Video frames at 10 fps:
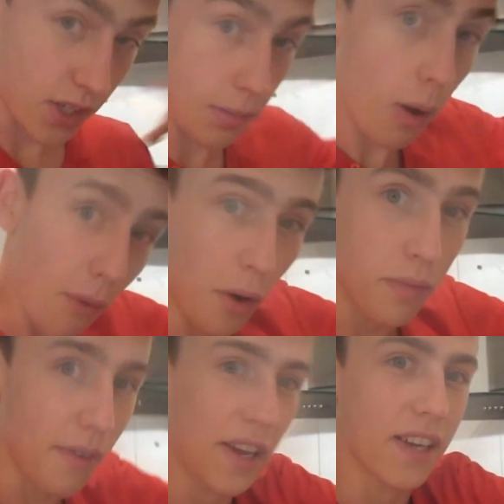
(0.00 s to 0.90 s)
tomorrow,
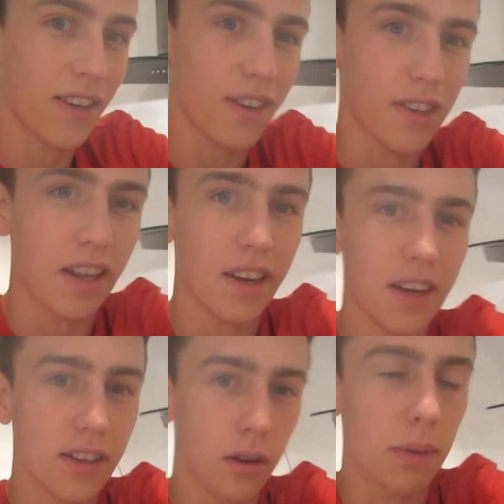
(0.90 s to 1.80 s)
very excitingly, I
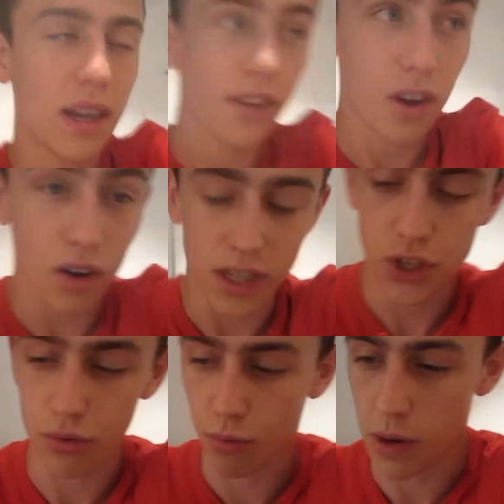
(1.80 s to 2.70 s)
get to go back to
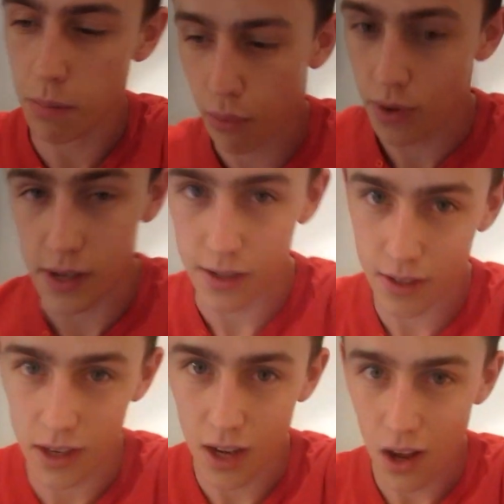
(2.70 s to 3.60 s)
college,
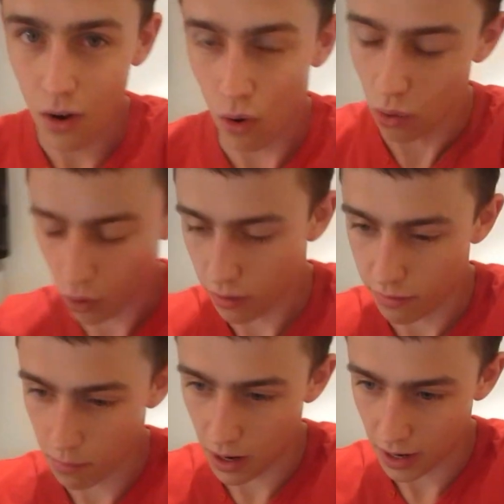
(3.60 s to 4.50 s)
reprint all
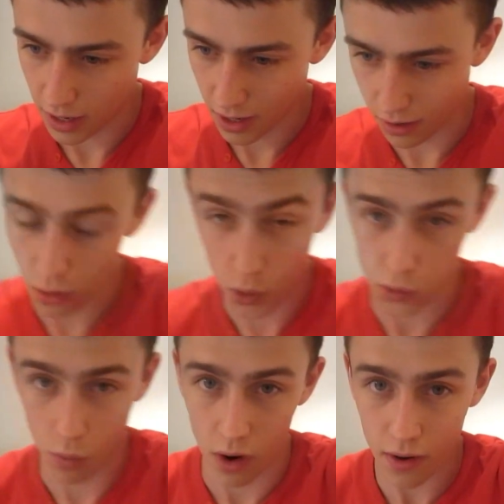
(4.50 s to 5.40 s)
of my
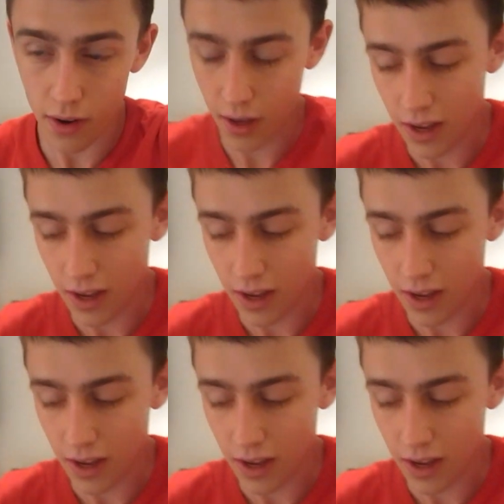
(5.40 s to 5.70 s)
coursework